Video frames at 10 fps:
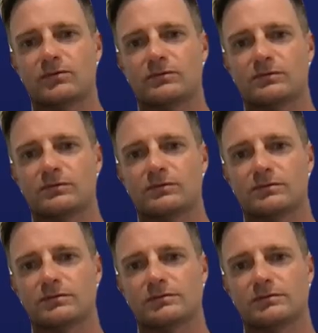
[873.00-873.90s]

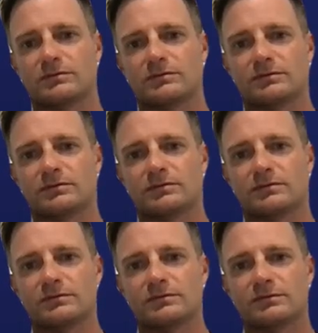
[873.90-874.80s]

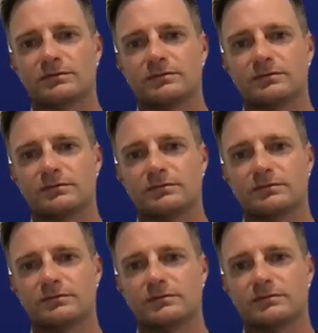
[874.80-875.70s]

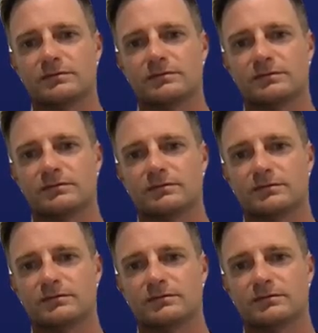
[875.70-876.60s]

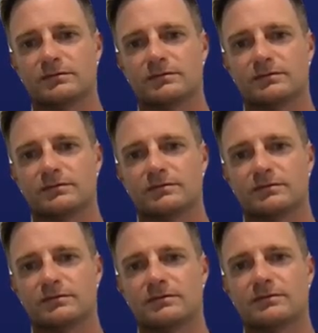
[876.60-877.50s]

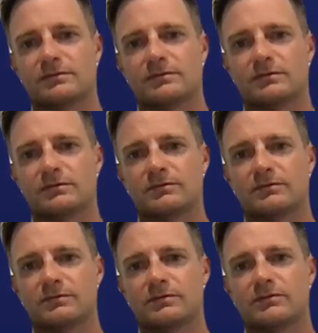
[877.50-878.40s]

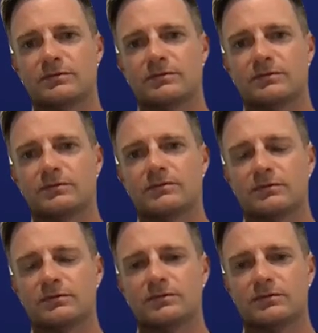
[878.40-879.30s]

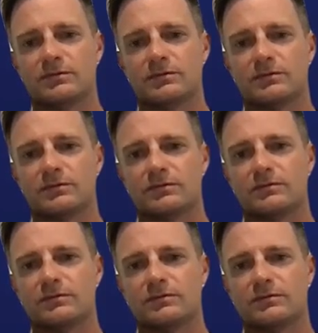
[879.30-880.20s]

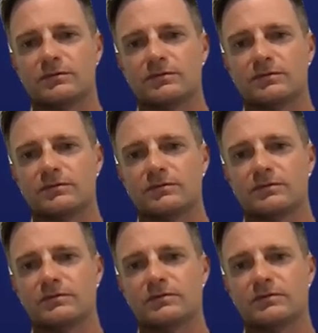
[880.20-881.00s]
This person isn't speaking.